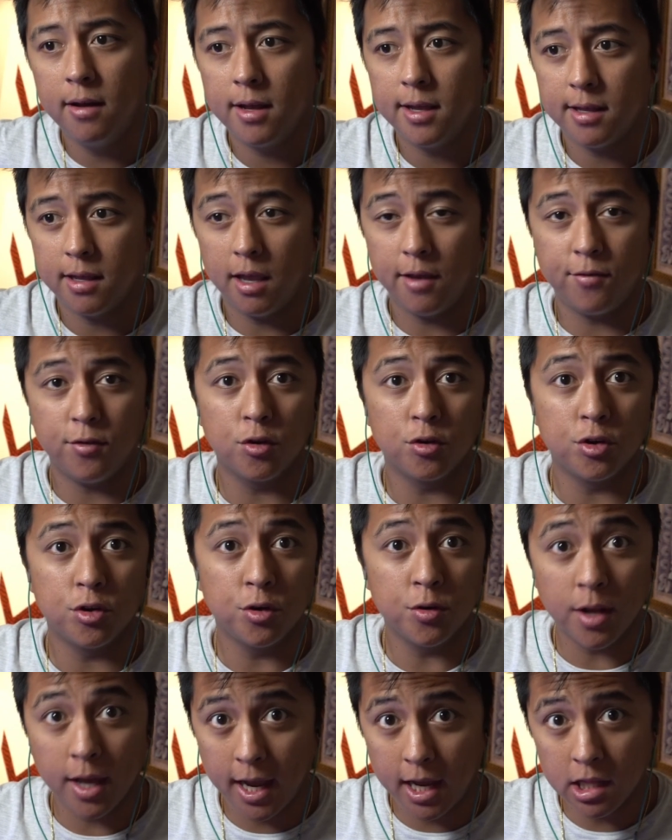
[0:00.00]
If you're new
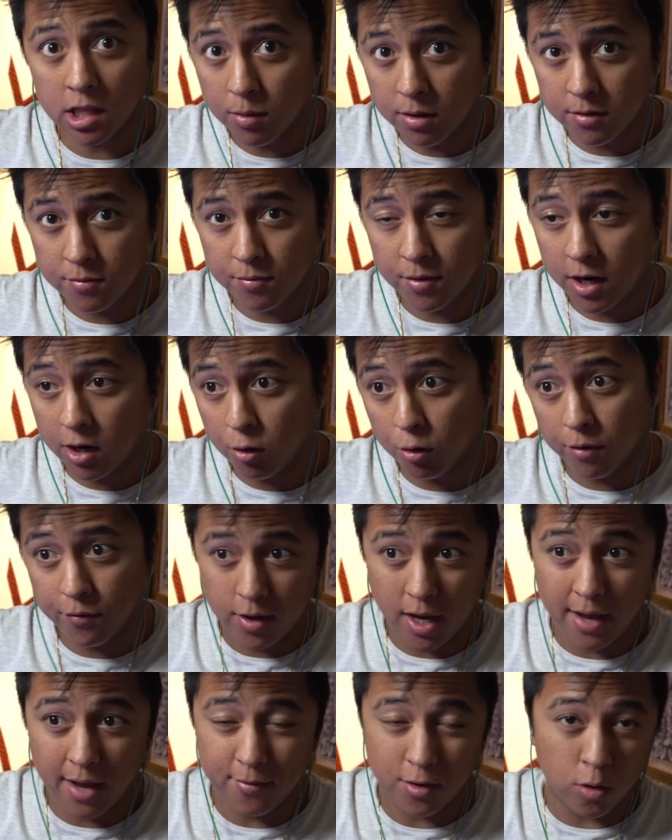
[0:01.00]
to Halo Infinite or if
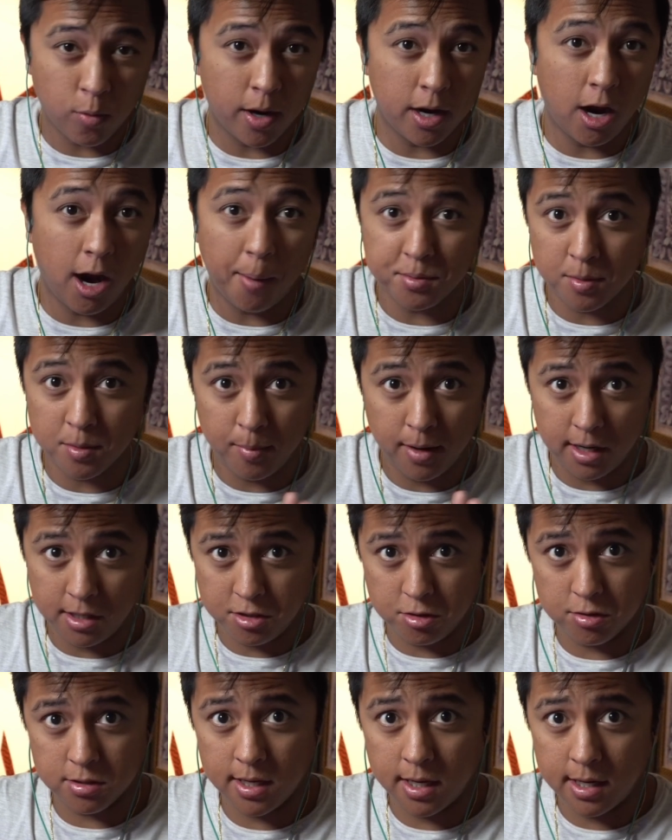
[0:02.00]
you haven't quite optimized
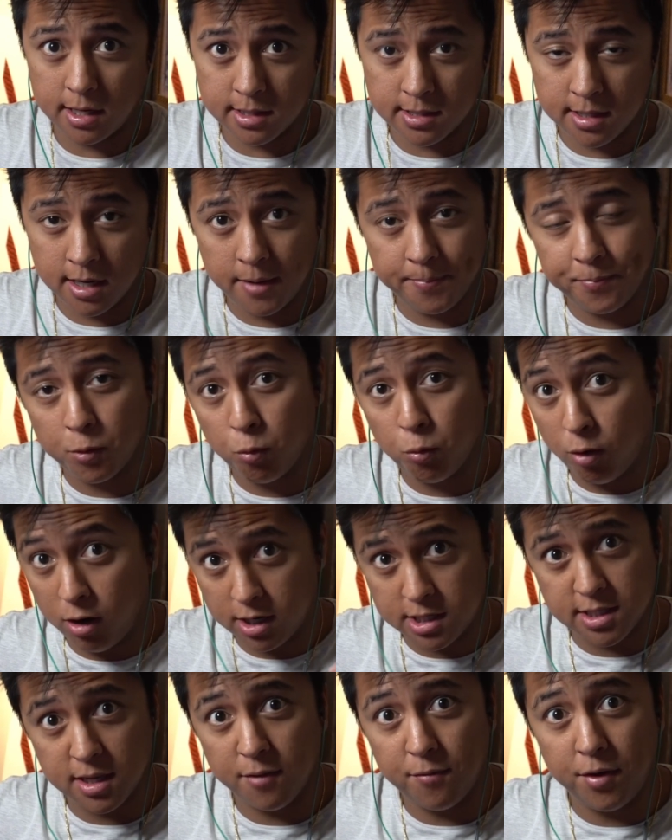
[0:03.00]
your settings yet,
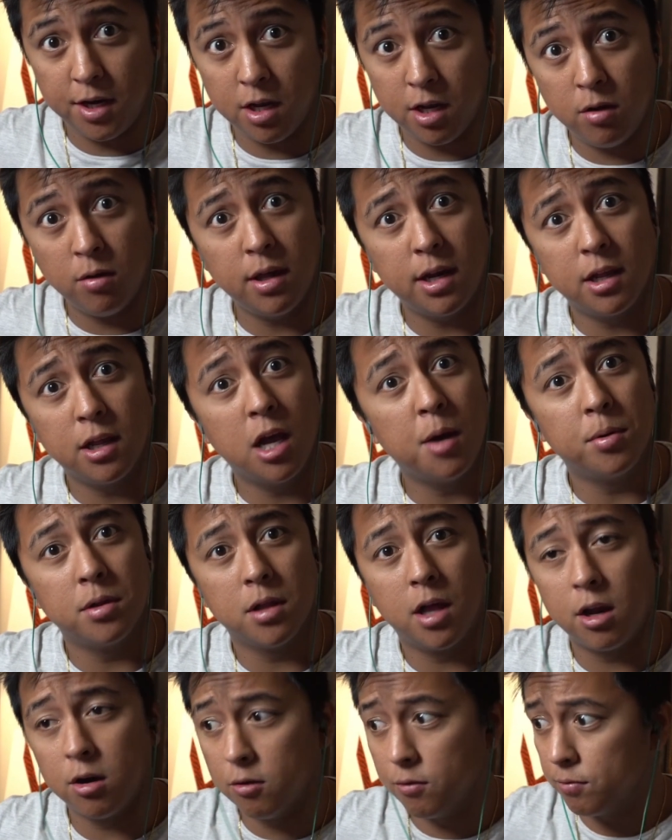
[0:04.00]
watch that video. It'll help a
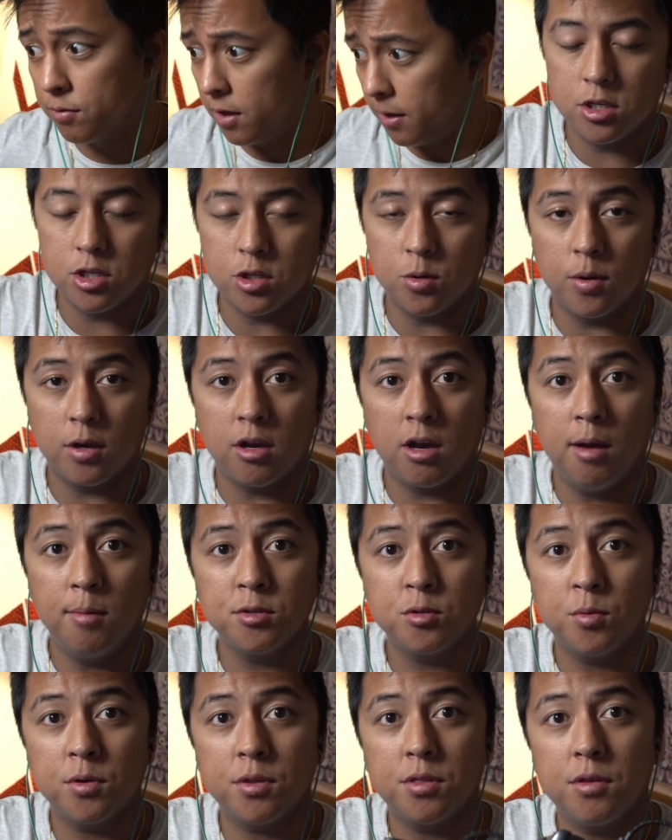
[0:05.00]
lot, hopefully. So it
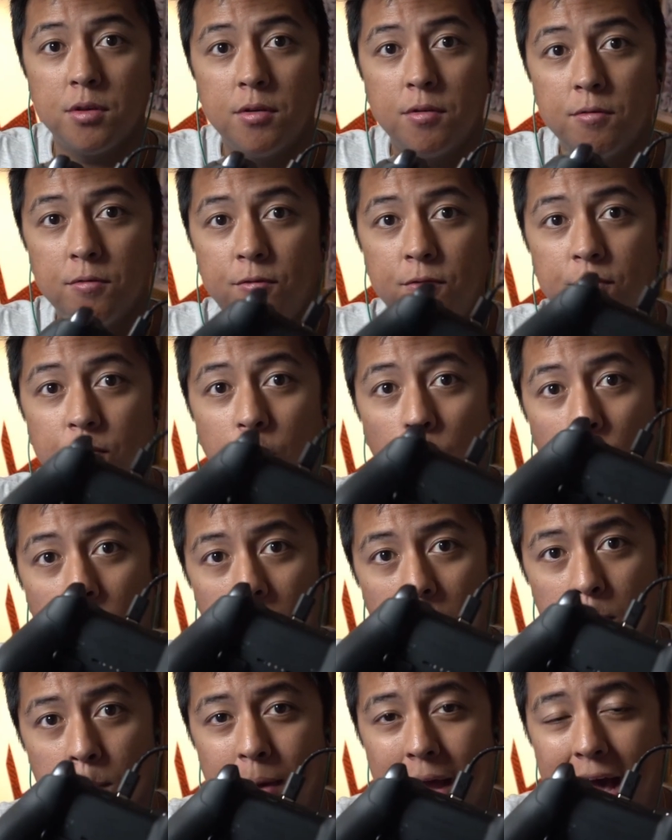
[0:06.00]
comes with
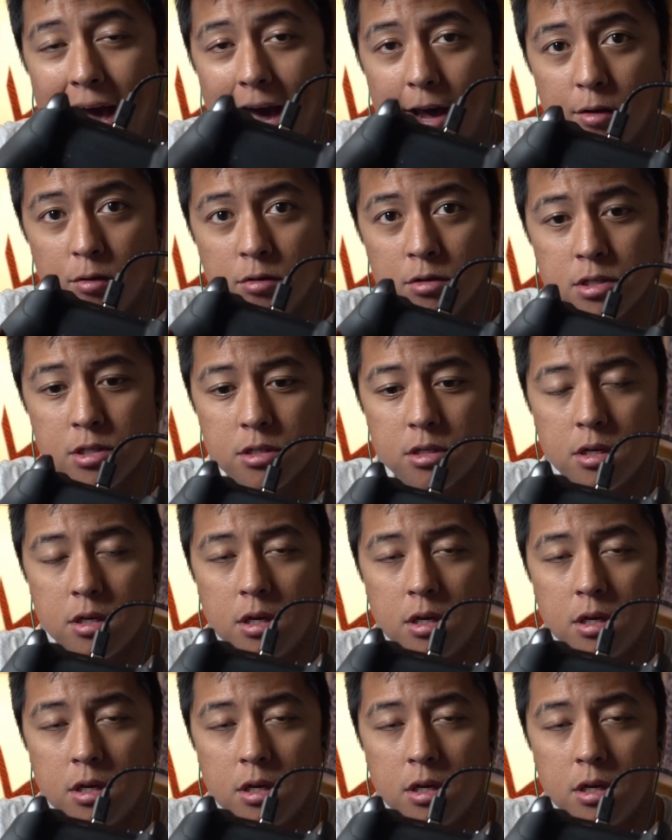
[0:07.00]
4 paddles.